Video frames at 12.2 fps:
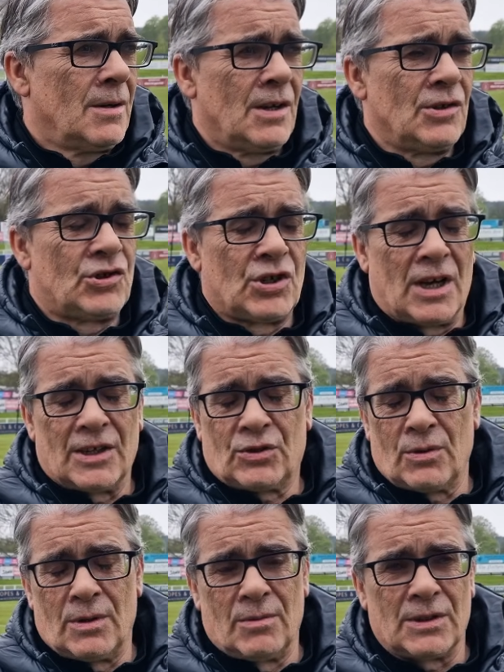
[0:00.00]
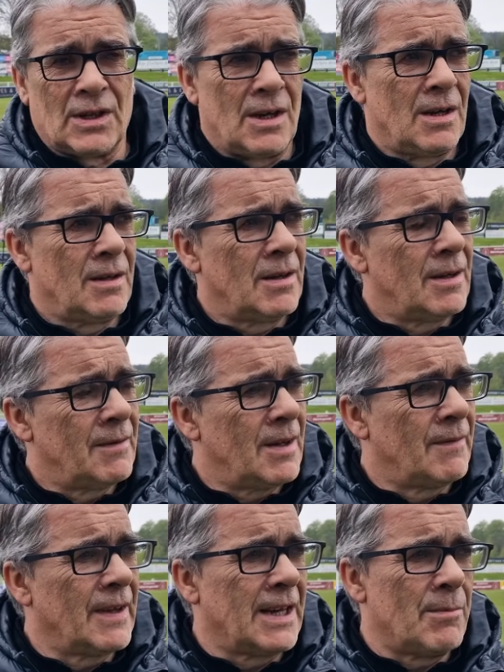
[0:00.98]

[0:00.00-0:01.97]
and Shards when there was a very